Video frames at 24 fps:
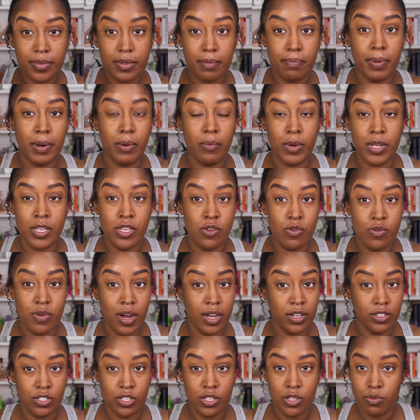but when you
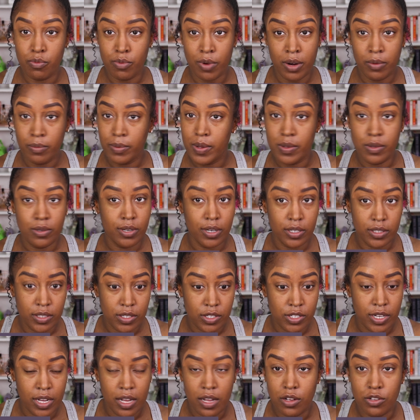got to the runway and you got to the
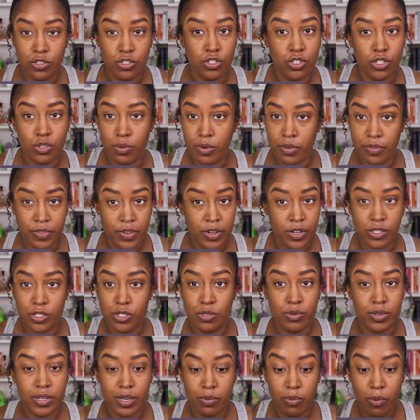challenge, you were fierce,
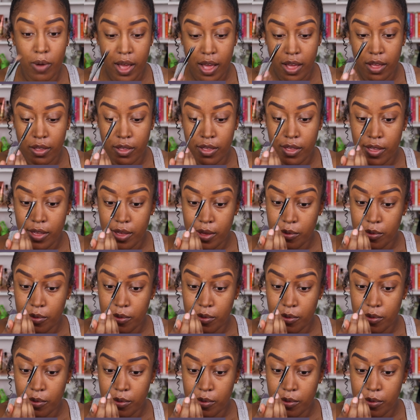you did well.